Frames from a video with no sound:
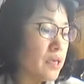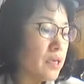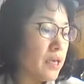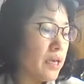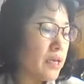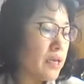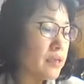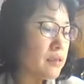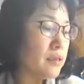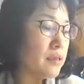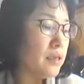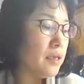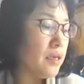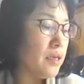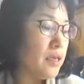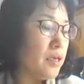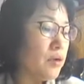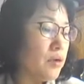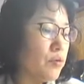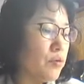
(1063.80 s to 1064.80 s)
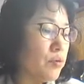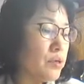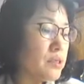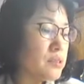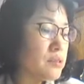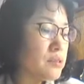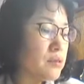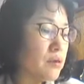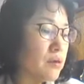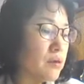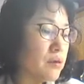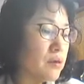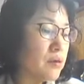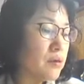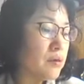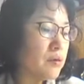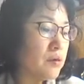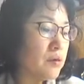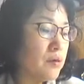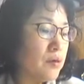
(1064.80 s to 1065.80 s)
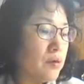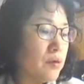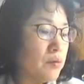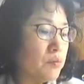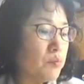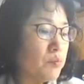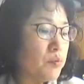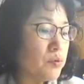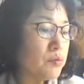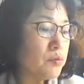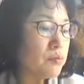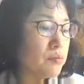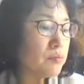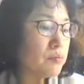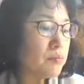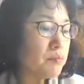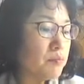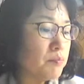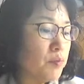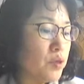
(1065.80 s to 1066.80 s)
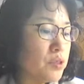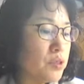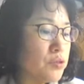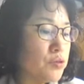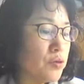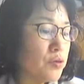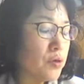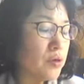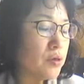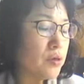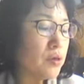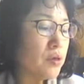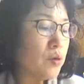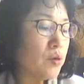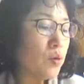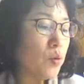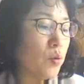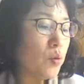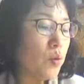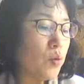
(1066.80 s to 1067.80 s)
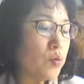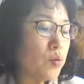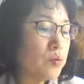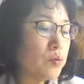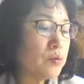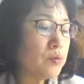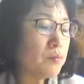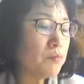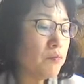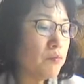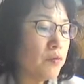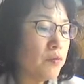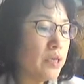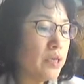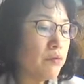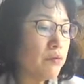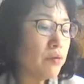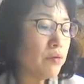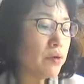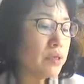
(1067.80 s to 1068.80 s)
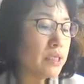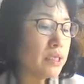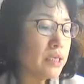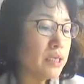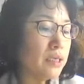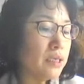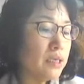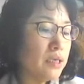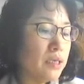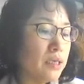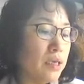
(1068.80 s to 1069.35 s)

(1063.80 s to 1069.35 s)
can increase the pre pressure on pre-running,